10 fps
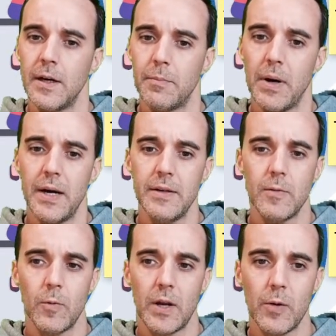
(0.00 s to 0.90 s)
But
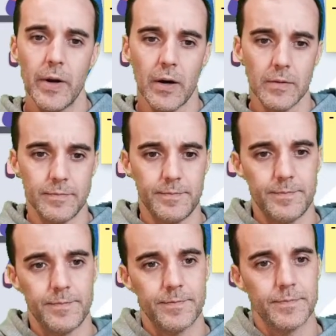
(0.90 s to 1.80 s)
here we are.
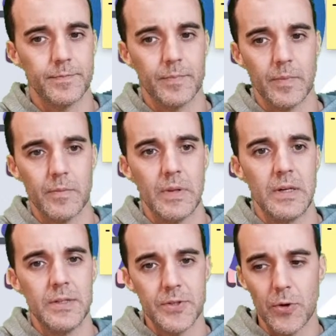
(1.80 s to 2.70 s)

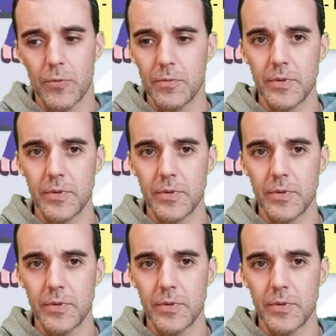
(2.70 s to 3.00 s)
So